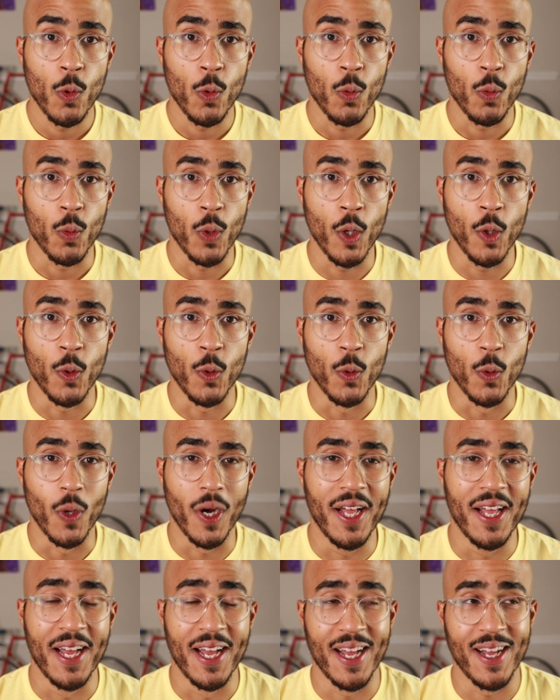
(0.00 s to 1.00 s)
Whoa,
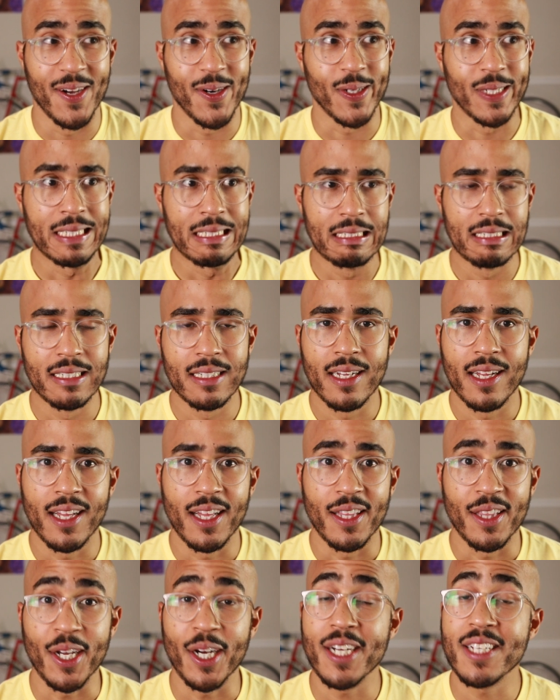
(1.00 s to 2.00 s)

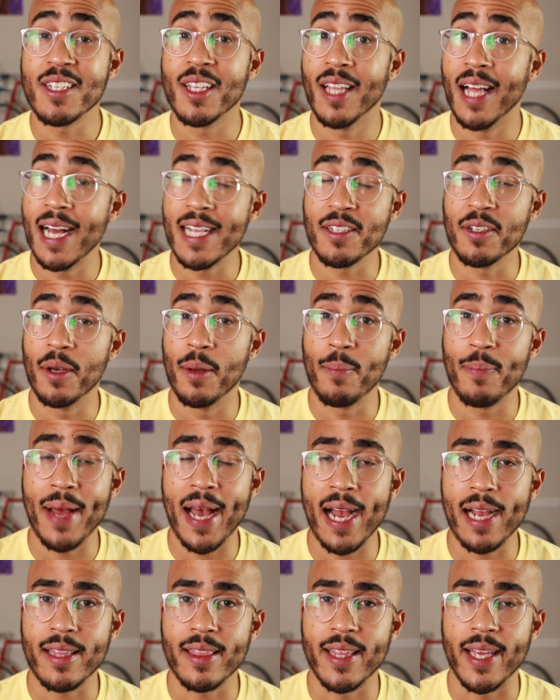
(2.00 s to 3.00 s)
there is a lot to
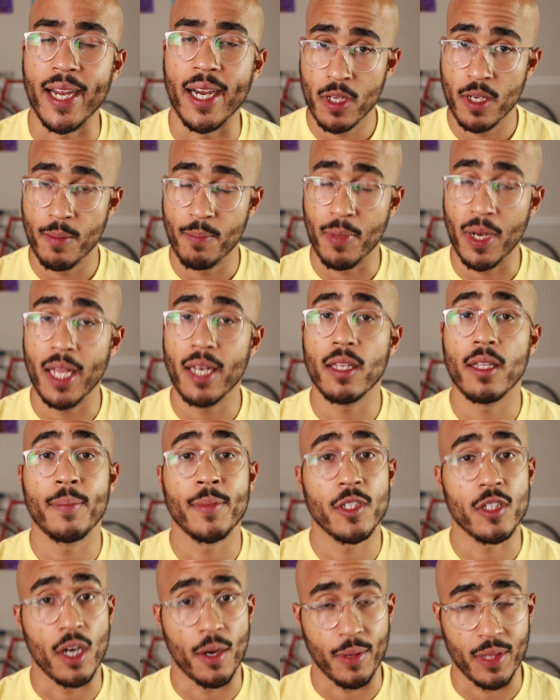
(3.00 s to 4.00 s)
unpack there. But let
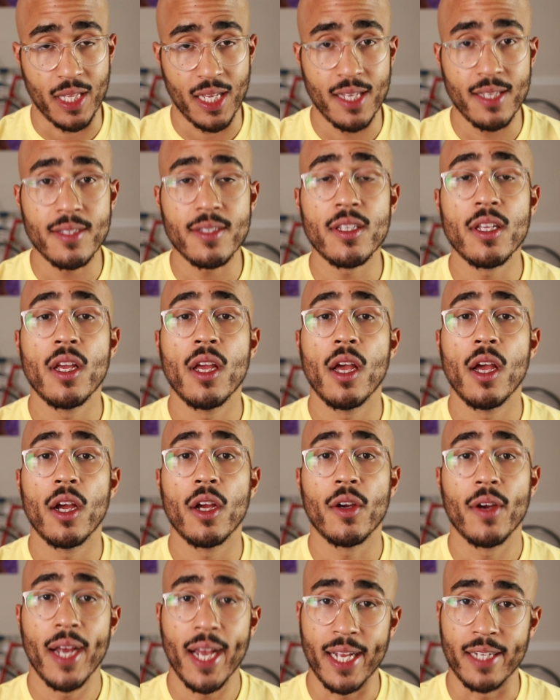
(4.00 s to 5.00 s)
me start with this.
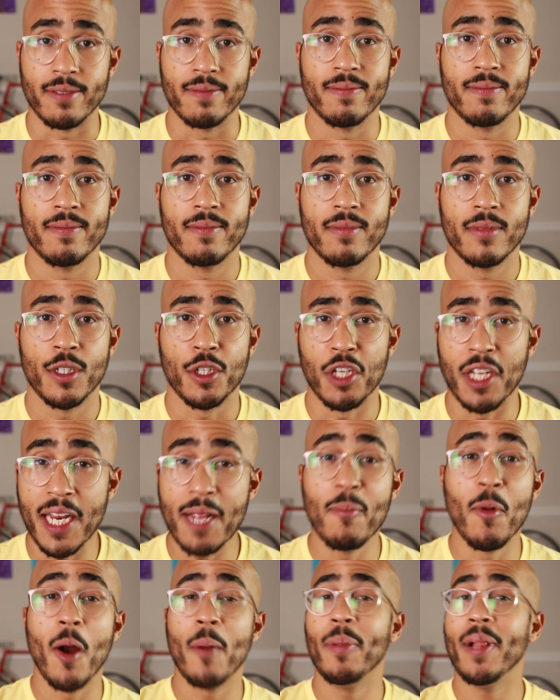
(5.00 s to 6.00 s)
Greg, you
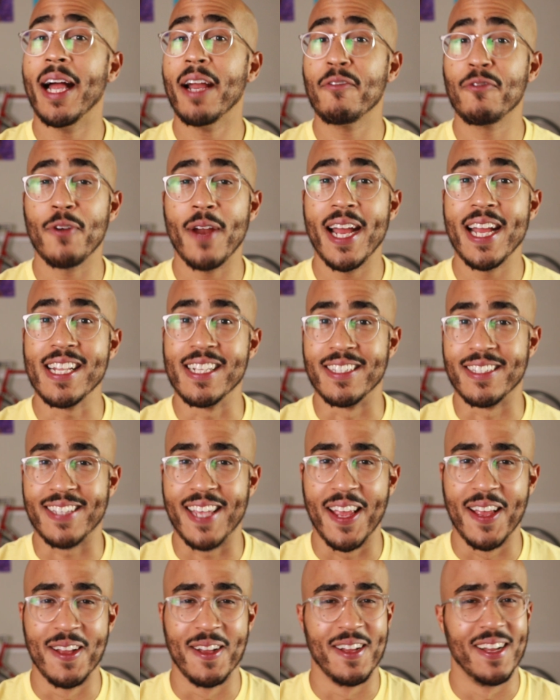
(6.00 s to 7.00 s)
need more black friends.
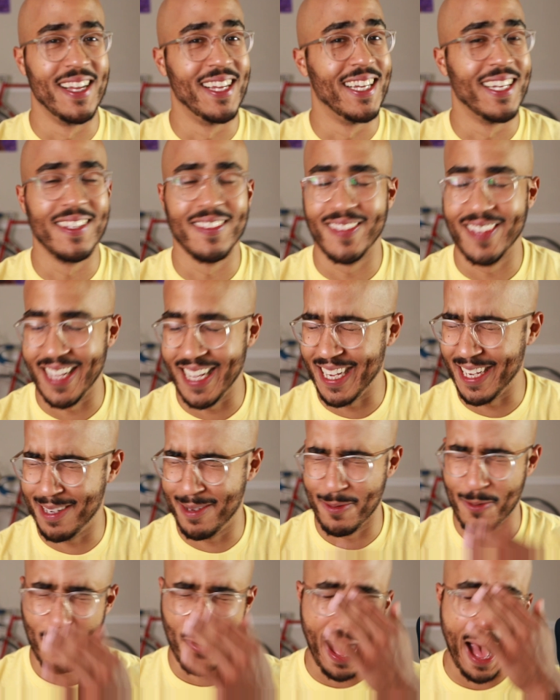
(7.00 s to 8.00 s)

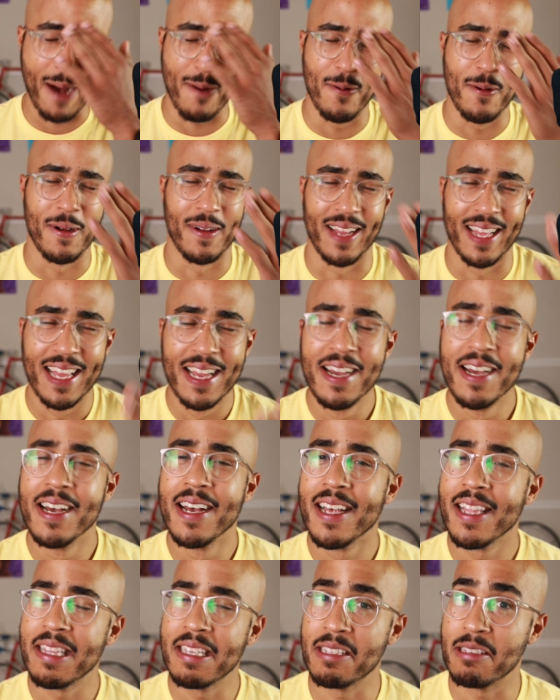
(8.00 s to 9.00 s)
Like, wow,
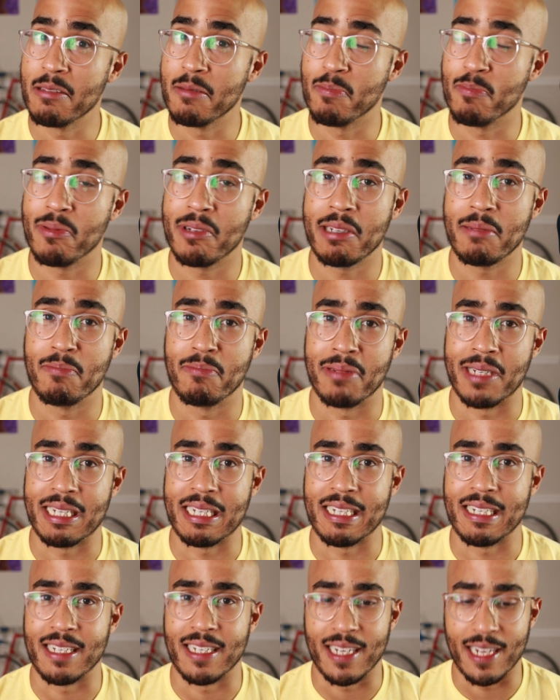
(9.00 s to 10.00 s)
this is pretty
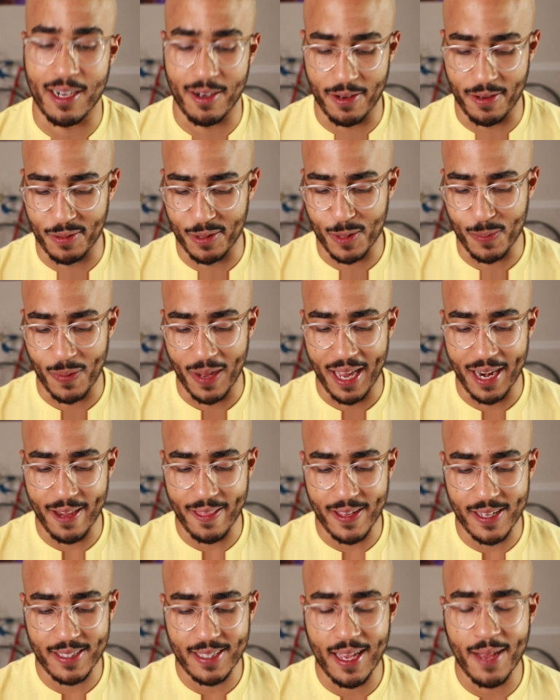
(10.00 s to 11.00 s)
bad how he responded
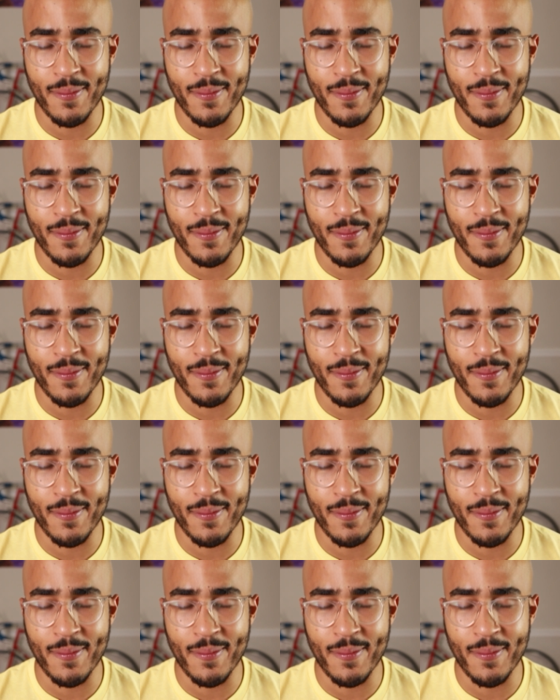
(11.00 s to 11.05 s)
to this.